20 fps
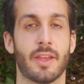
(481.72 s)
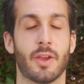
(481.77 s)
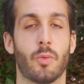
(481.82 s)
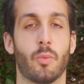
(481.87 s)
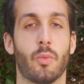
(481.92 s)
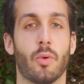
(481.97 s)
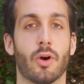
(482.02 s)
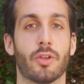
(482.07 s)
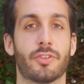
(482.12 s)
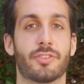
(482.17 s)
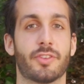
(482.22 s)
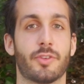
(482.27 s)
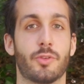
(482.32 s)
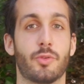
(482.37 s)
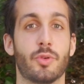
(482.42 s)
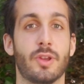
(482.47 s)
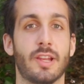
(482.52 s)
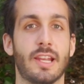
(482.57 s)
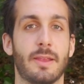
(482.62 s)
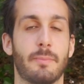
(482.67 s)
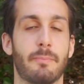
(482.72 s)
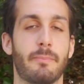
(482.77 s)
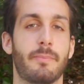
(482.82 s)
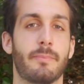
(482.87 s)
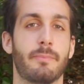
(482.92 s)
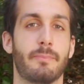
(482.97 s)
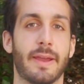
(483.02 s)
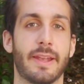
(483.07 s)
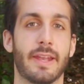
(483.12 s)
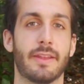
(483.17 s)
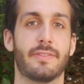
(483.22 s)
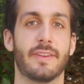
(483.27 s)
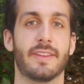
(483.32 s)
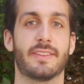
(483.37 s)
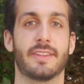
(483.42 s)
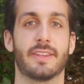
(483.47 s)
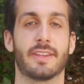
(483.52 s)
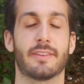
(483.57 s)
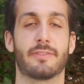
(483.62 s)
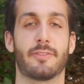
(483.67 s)
was really
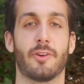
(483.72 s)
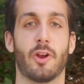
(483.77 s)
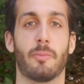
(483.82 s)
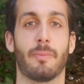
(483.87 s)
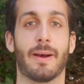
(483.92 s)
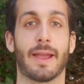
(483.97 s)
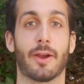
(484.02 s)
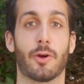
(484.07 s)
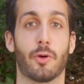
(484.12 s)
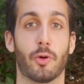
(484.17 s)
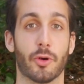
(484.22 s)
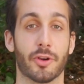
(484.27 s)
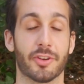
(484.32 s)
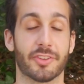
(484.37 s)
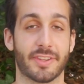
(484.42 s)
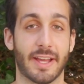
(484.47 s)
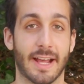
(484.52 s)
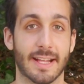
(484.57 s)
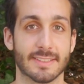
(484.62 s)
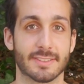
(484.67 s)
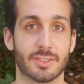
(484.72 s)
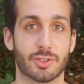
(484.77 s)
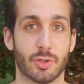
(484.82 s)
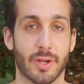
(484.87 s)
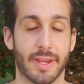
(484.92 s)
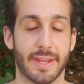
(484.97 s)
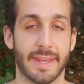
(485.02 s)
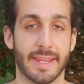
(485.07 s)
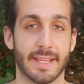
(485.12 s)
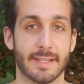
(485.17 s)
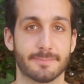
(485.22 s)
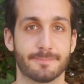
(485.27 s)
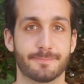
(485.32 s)
benefiting from my horse stance training.